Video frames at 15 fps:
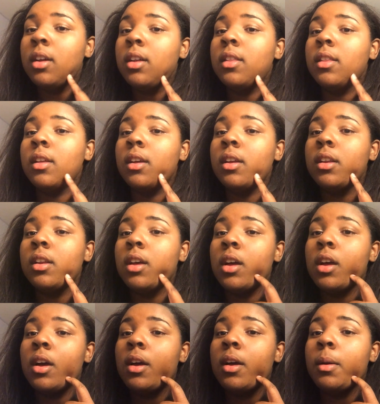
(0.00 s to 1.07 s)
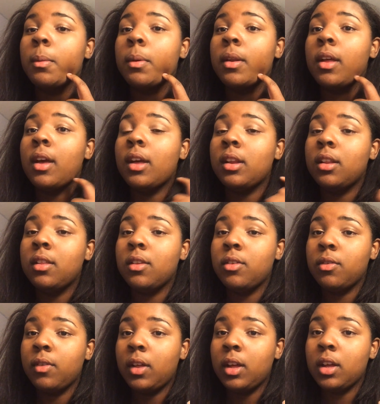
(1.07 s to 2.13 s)
and then I'm gonna edit
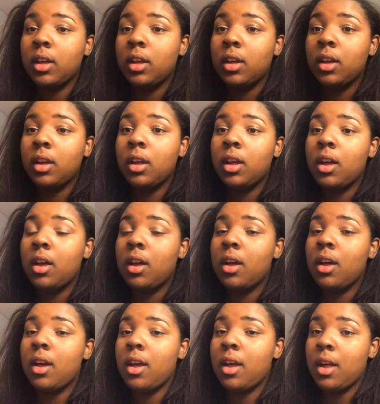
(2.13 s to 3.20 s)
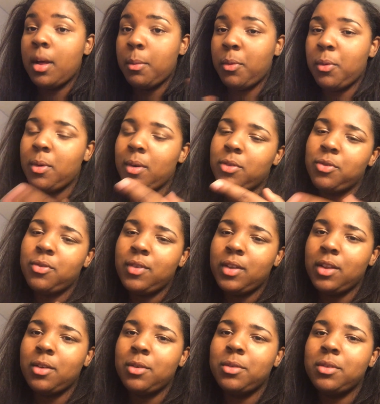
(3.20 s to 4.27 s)
this vlog and watch
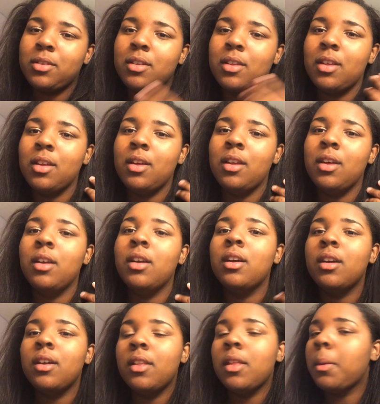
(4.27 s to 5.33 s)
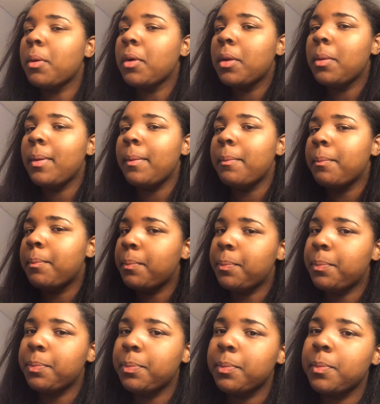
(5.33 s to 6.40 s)
videos. And then I'm gonna go to bed.
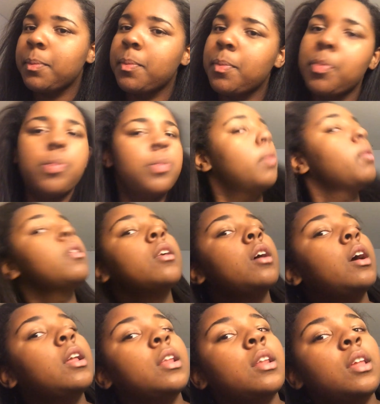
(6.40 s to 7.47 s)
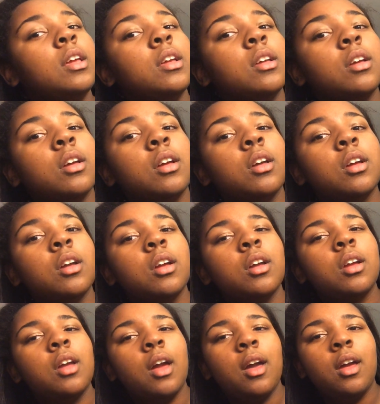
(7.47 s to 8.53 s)
I didn't
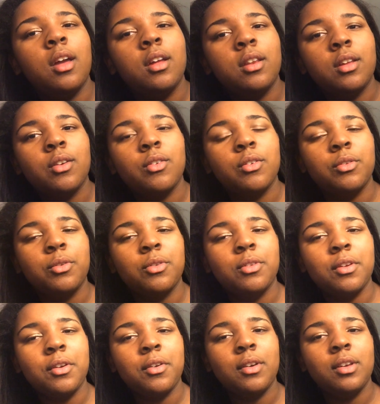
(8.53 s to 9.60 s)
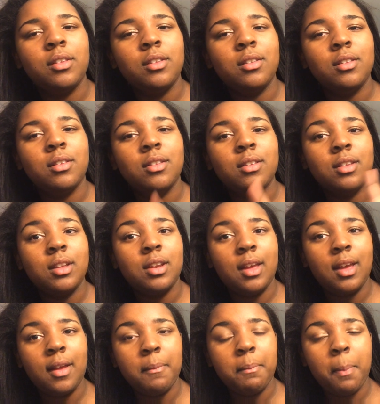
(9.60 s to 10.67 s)
get any Christmas decorations
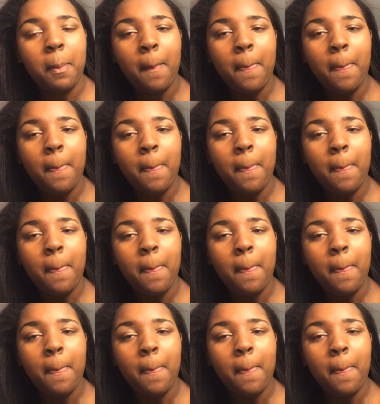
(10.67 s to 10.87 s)
today